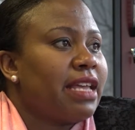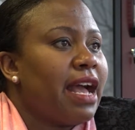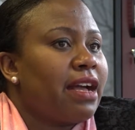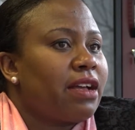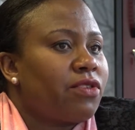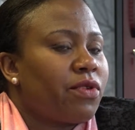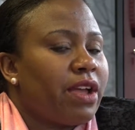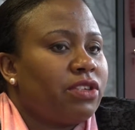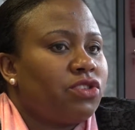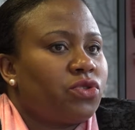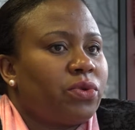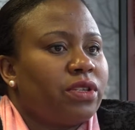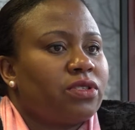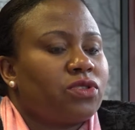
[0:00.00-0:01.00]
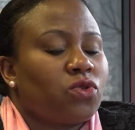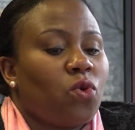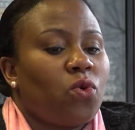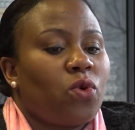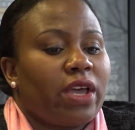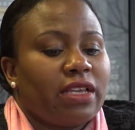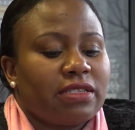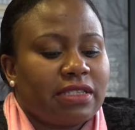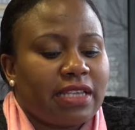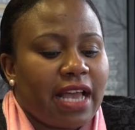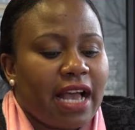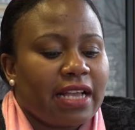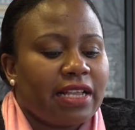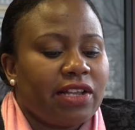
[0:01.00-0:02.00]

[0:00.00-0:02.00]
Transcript: young graduates or as young